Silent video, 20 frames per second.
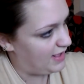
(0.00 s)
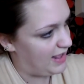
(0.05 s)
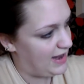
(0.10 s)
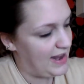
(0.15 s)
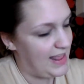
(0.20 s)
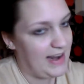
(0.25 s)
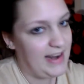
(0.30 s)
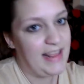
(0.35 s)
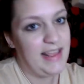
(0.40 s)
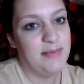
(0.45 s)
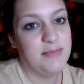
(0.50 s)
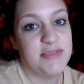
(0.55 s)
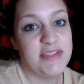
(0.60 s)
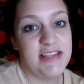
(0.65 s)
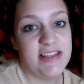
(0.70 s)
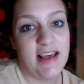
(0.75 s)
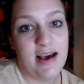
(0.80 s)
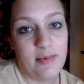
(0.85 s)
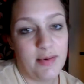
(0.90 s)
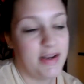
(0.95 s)
I'll let Liam
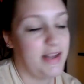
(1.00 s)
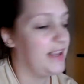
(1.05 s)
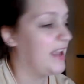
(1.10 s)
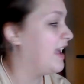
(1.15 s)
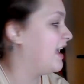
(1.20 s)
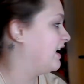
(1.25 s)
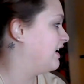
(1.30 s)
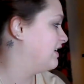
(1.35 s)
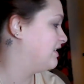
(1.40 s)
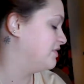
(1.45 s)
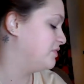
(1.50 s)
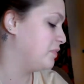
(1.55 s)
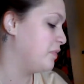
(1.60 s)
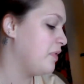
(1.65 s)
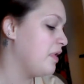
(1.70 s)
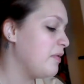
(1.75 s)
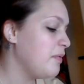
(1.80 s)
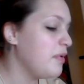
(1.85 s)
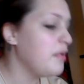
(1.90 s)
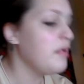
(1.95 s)
see that when I get in because we
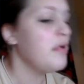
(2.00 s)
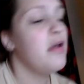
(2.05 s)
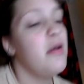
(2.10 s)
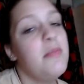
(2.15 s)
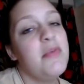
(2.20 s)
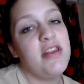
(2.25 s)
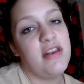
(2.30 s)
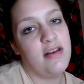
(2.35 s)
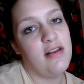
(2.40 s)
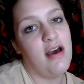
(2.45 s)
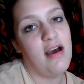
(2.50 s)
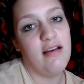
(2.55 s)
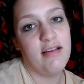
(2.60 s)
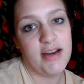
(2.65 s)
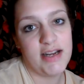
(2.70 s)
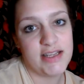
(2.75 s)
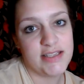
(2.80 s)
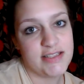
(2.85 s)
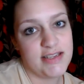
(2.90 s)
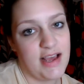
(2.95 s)
were, we were in an
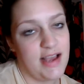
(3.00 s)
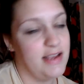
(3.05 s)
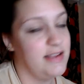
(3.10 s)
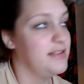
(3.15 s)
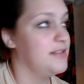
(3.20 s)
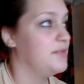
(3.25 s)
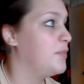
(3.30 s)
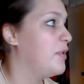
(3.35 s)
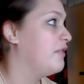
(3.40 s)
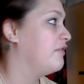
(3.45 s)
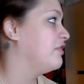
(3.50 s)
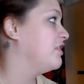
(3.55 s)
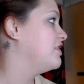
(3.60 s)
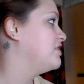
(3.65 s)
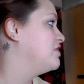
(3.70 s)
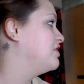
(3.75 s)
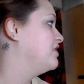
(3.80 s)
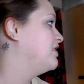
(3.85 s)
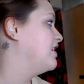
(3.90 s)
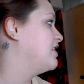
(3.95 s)
ahhing last night as whether I
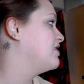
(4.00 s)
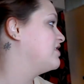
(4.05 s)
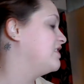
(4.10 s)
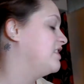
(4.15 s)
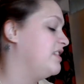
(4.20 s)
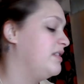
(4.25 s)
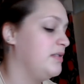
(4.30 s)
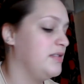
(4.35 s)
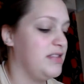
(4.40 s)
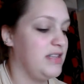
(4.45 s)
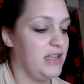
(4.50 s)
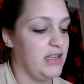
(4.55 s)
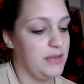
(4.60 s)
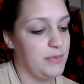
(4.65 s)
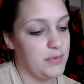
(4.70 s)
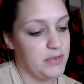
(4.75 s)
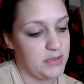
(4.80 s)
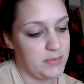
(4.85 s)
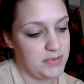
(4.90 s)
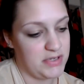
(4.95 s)
should actually stick it in
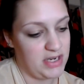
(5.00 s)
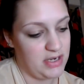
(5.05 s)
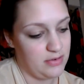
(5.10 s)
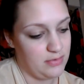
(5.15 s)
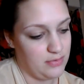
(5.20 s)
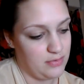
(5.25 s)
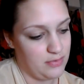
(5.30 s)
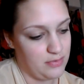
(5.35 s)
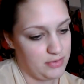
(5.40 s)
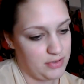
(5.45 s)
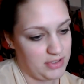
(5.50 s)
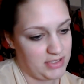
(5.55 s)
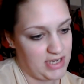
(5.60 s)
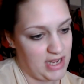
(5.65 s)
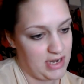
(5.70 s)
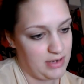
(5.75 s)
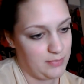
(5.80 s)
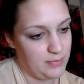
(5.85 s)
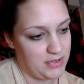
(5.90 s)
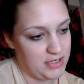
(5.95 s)
the washing machine or just
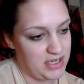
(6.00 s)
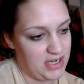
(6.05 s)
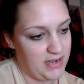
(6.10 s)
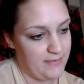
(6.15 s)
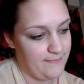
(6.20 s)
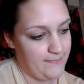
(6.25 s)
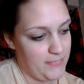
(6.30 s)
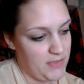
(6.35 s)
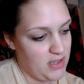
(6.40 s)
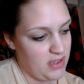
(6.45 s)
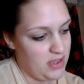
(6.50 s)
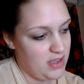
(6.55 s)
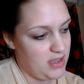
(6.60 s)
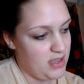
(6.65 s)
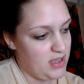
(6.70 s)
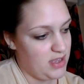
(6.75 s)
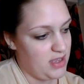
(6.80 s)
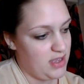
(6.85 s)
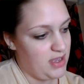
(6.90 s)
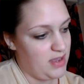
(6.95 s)
hand wash it.
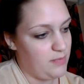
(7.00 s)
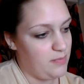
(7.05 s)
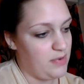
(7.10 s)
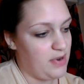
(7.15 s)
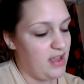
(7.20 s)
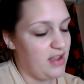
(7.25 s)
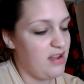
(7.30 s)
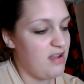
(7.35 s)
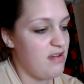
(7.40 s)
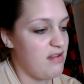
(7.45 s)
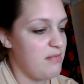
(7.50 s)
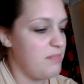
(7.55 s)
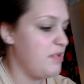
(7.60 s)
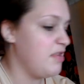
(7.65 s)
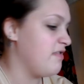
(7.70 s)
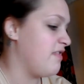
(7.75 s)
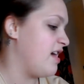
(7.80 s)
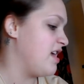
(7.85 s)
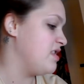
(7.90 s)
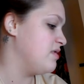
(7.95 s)
We were like, oh, I'll be
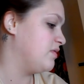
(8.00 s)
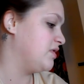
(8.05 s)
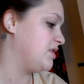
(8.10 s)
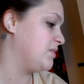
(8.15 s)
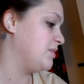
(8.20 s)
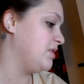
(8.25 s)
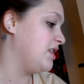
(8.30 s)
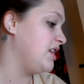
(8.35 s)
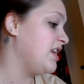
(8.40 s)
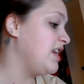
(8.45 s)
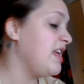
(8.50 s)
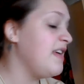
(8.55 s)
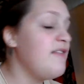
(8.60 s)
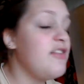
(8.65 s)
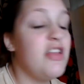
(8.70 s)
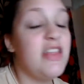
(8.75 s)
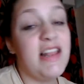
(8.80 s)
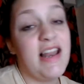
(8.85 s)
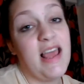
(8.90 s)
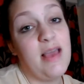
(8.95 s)
alright in the washing machine. And
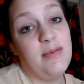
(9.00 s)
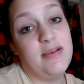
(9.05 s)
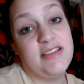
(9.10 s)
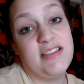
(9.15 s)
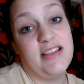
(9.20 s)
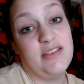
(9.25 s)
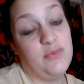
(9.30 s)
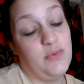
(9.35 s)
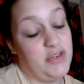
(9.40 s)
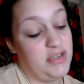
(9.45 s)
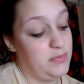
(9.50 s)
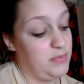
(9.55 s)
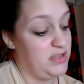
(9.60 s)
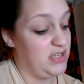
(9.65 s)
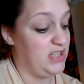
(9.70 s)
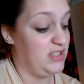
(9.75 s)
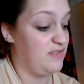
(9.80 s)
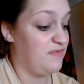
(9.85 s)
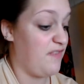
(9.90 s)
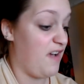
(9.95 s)
even on the label it says washing
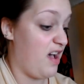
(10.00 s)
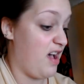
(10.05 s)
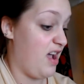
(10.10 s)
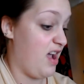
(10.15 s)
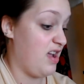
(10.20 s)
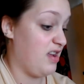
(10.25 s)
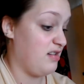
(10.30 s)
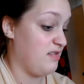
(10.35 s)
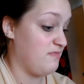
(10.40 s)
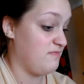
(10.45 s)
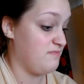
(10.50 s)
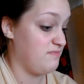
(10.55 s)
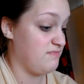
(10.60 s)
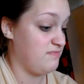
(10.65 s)
machine is fine.